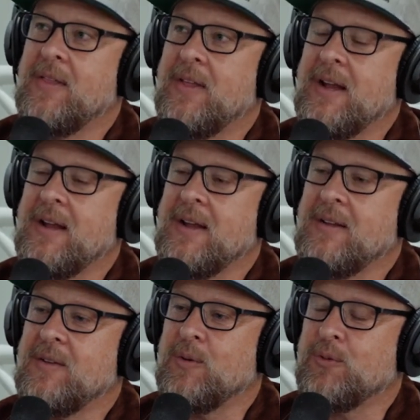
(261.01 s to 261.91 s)

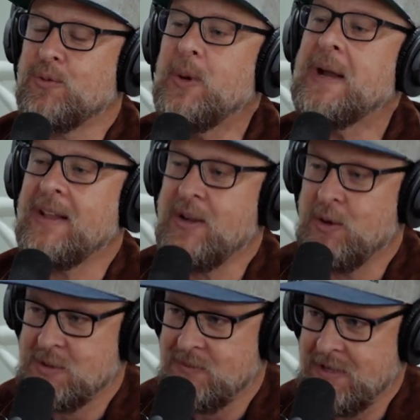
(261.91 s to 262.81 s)
They don't frequently
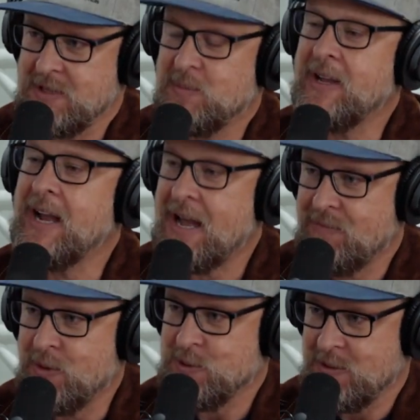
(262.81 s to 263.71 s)
host events, but they
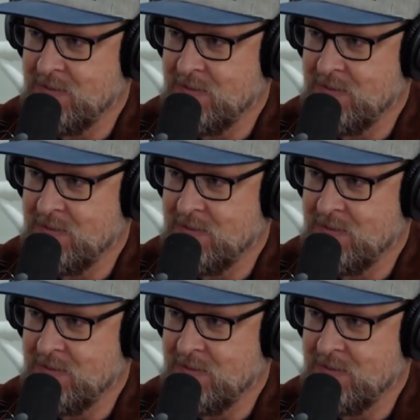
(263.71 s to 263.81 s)
have hosted